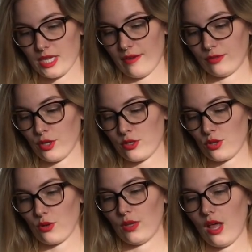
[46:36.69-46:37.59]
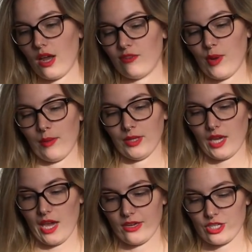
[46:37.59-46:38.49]
I've looked through a lot of
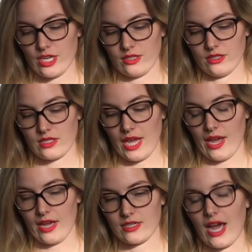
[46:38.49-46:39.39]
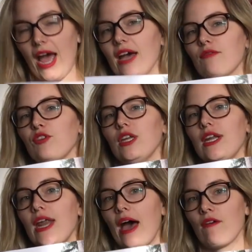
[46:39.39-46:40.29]
publications and I have
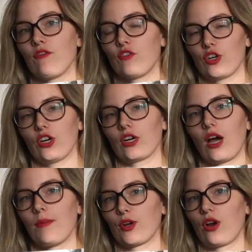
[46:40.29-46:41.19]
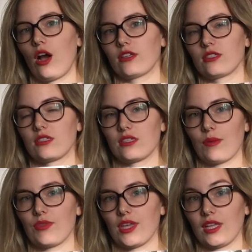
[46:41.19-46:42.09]
never come across
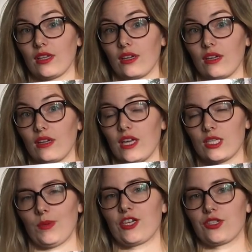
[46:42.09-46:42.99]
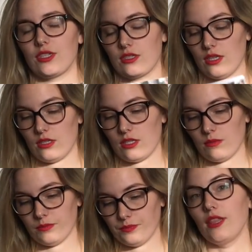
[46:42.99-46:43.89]
something as special as
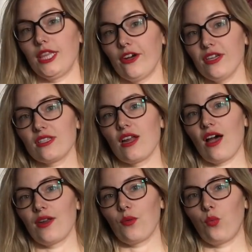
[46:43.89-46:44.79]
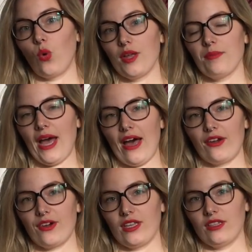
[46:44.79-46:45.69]
this. There is not one
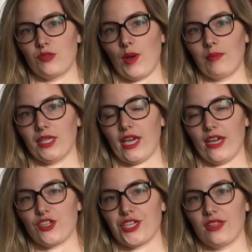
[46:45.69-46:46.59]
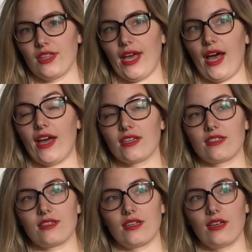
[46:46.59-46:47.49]
pattern in this publication
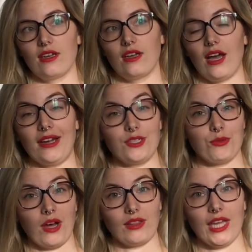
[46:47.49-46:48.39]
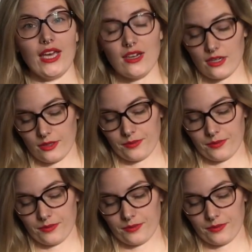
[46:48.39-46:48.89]
that I do not like.